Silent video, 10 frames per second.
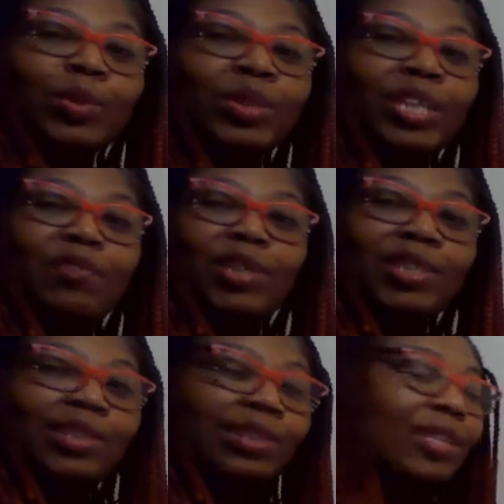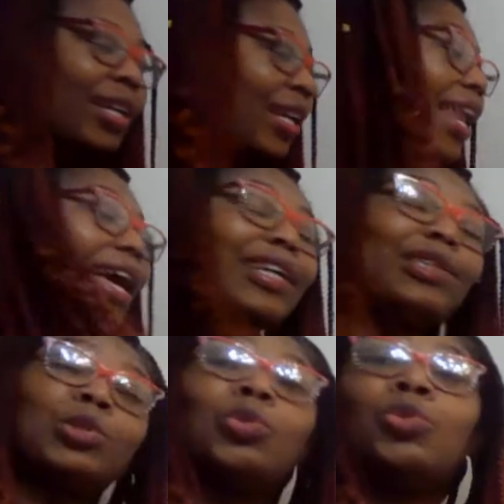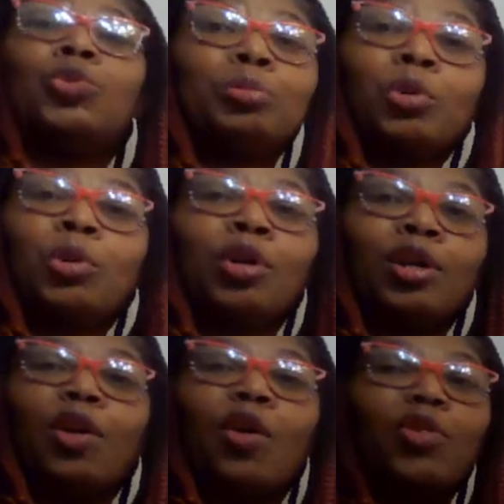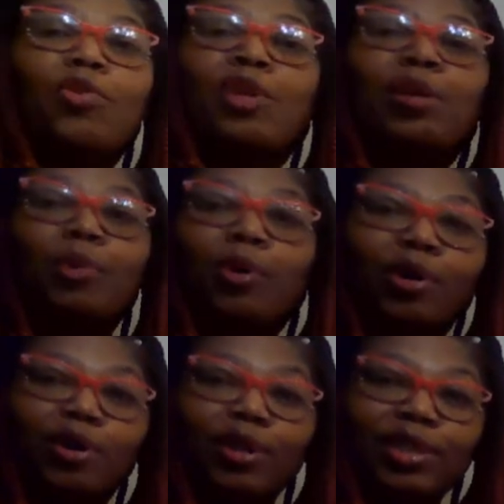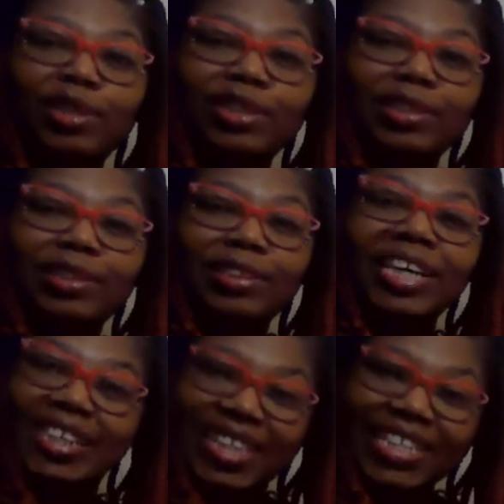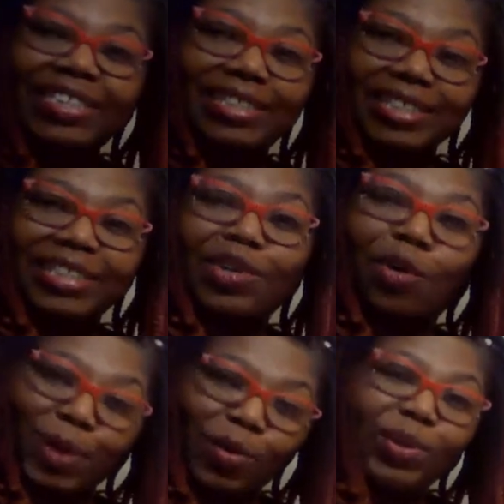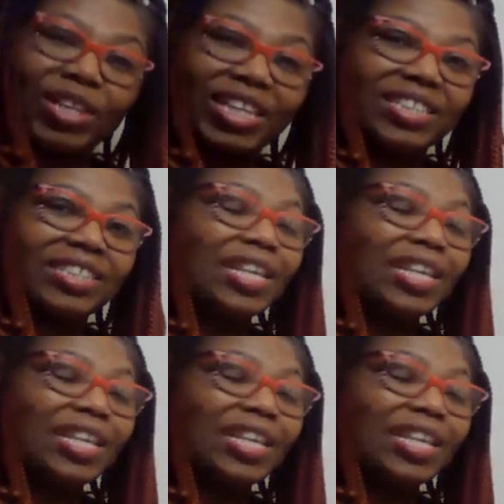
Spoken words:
give us like 2 more or 3 more sentences coming out of this.